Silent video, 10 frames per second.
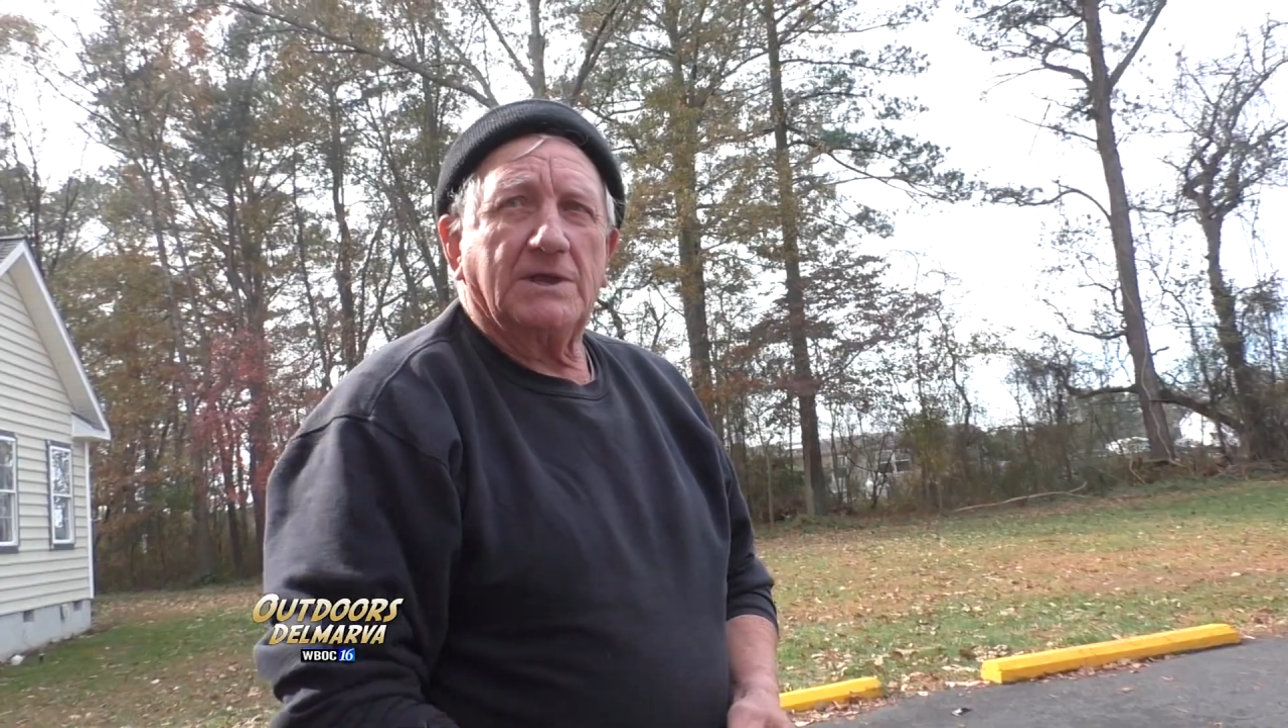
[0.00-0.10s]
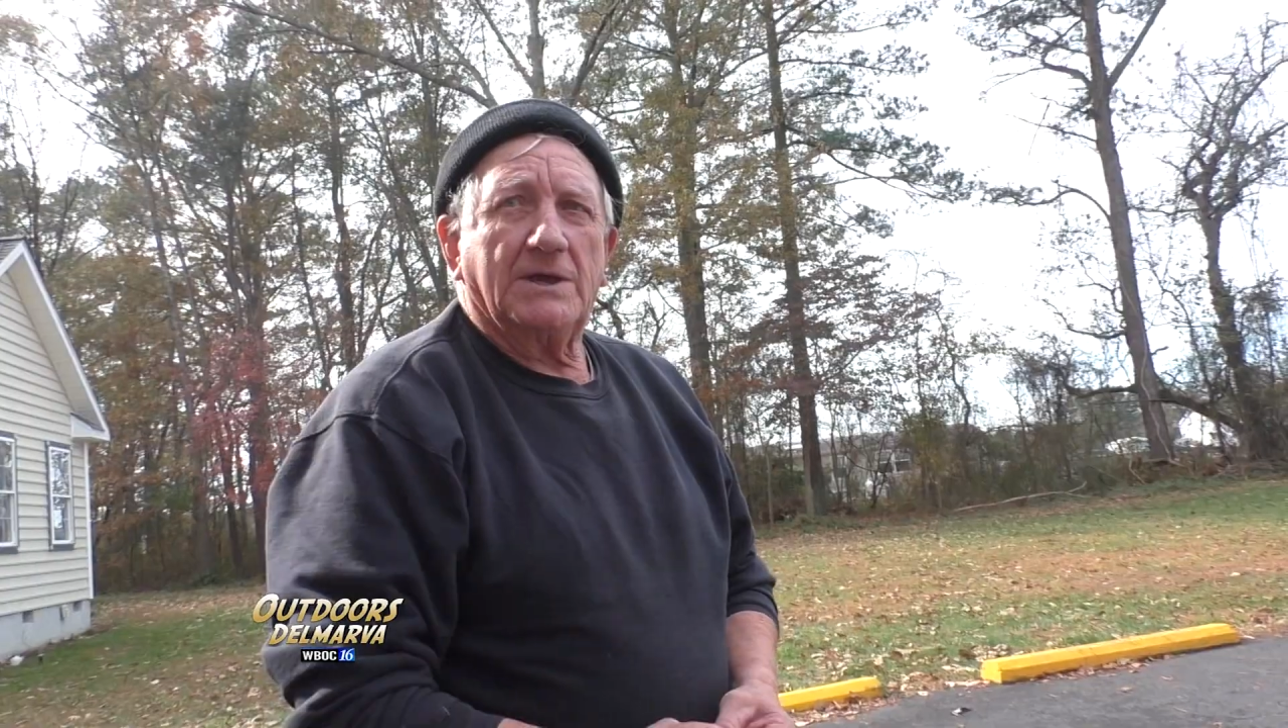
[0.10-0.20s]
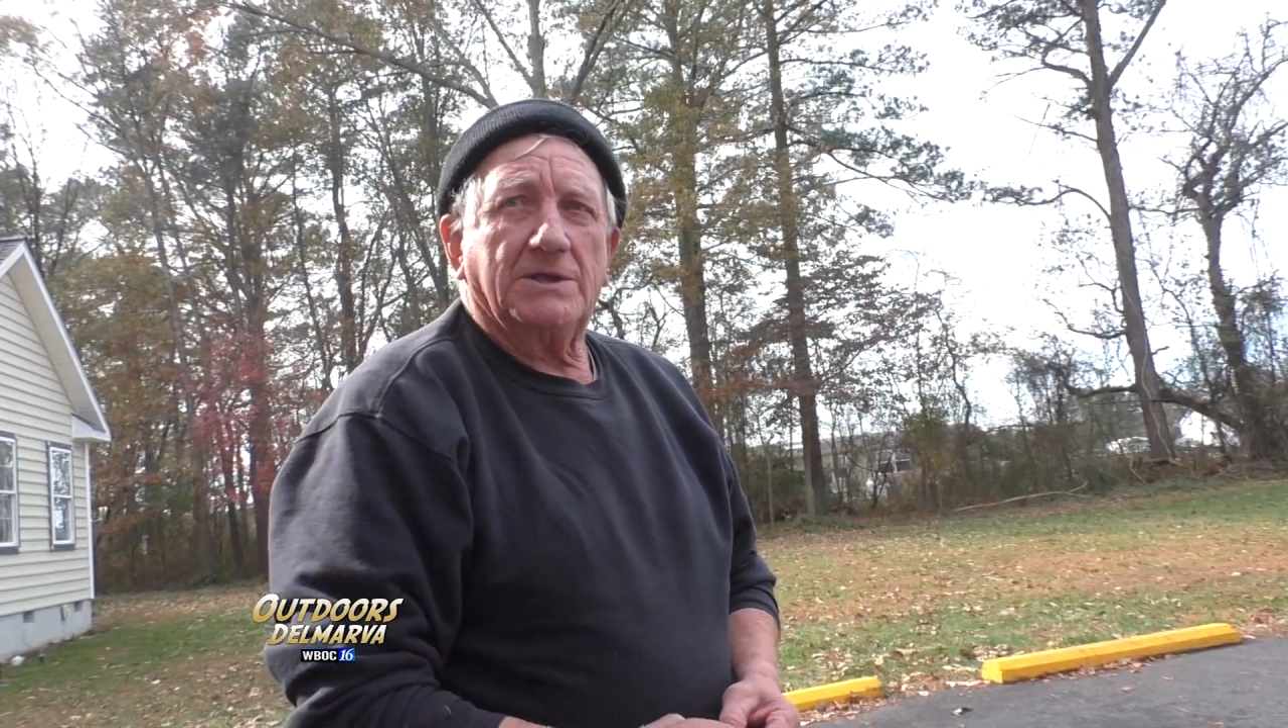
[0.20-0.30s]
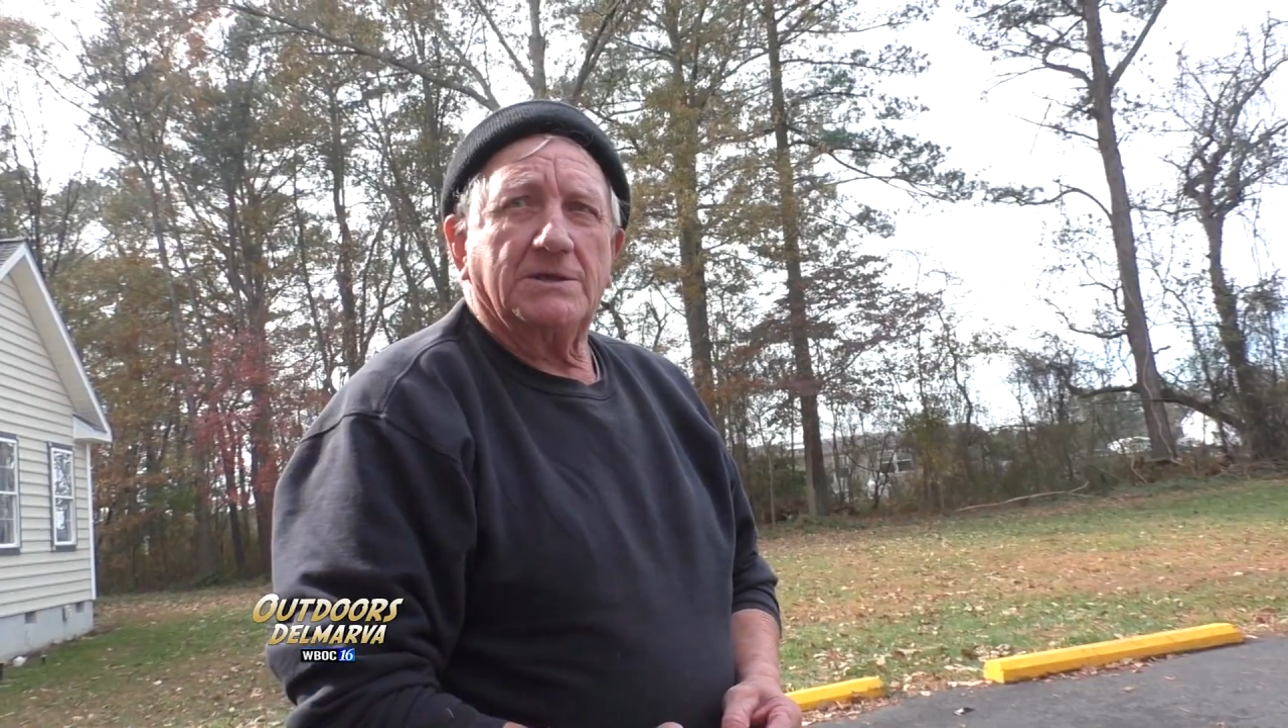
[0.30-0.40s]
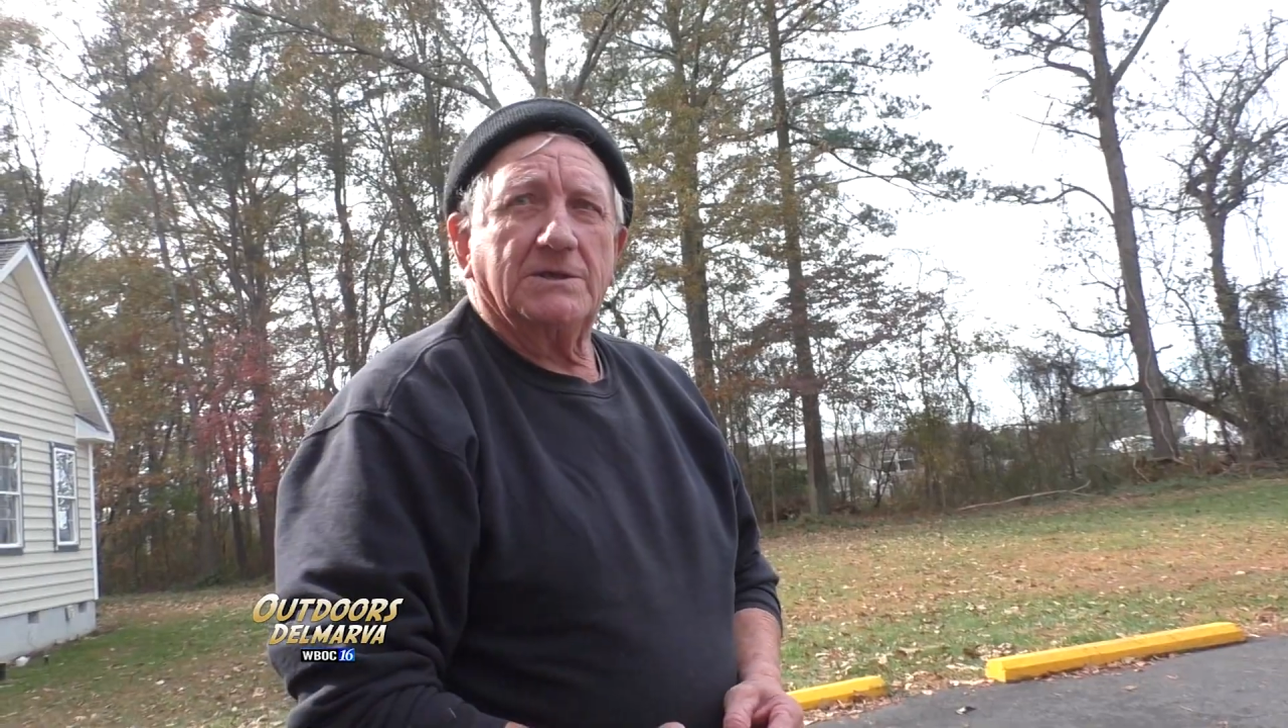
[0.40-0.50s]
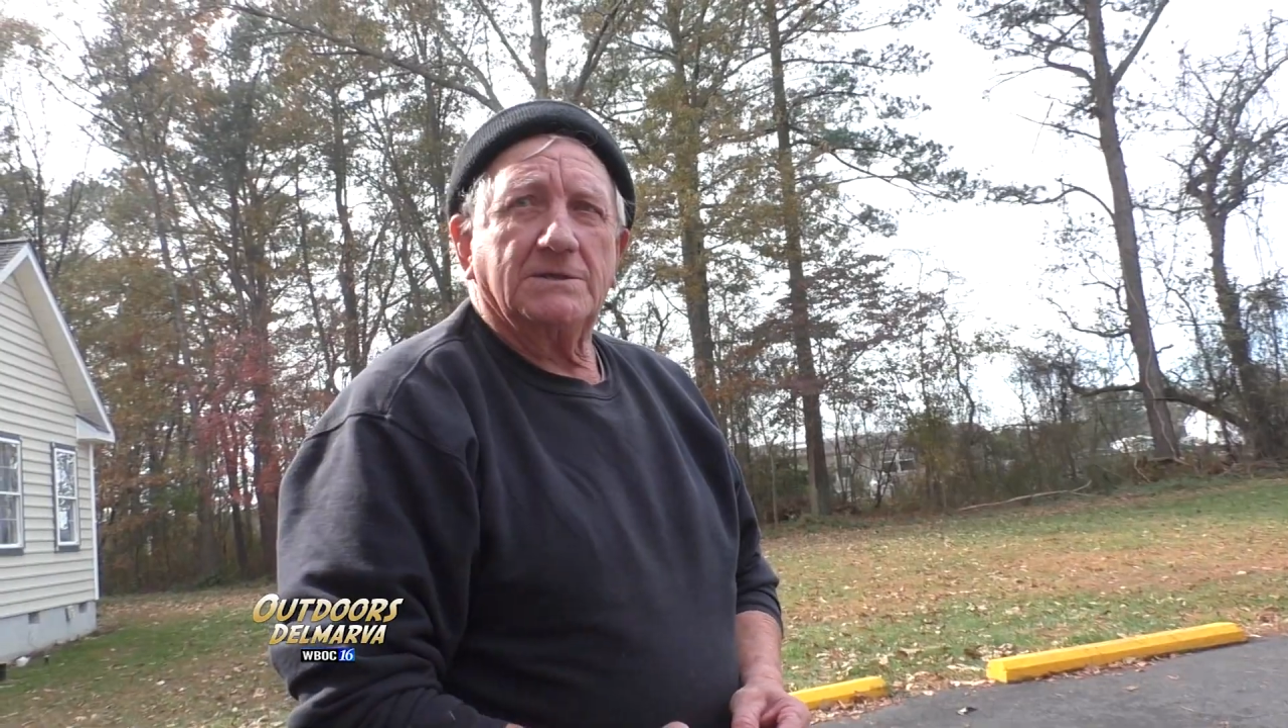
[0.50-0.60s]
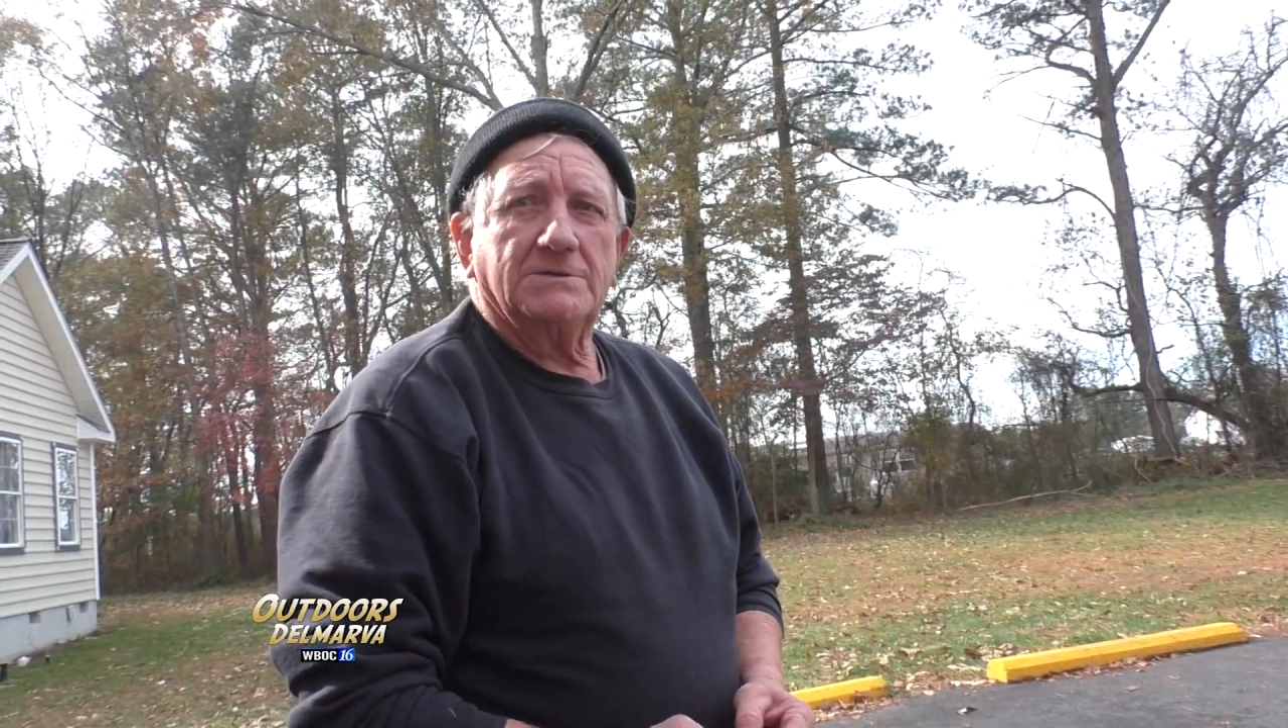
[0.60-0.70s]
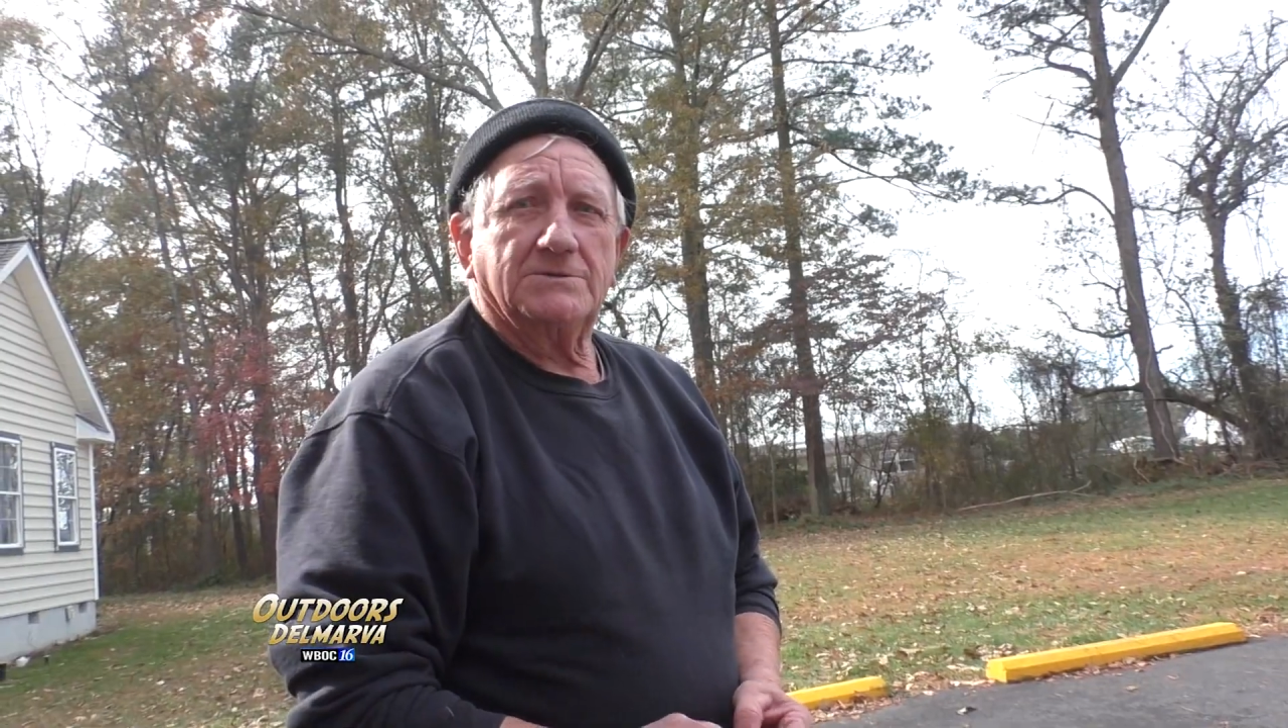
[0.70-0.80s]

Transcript: down it did,